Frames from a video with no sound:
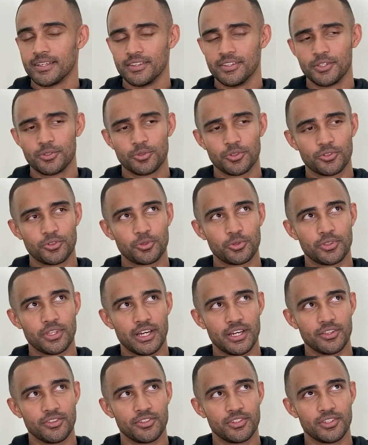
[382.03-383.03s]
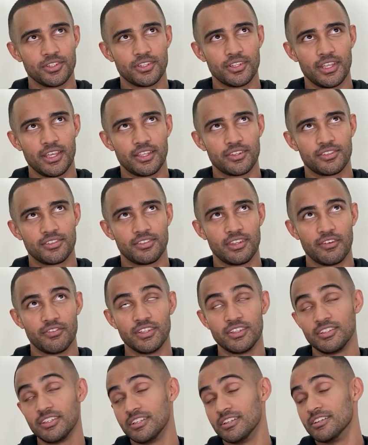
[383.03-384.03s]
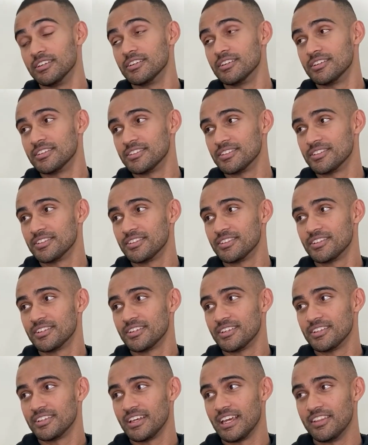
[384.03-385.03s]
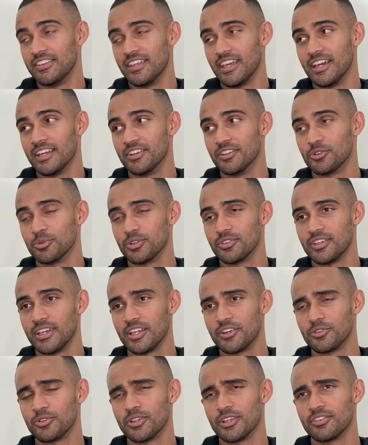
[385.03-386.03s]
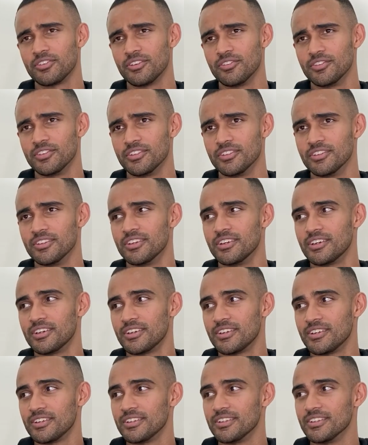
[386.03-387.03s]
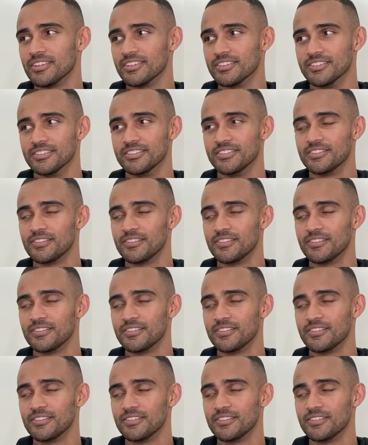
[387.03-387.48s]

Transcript: This was 2017 at the end, towards the end of 2017. Yeah.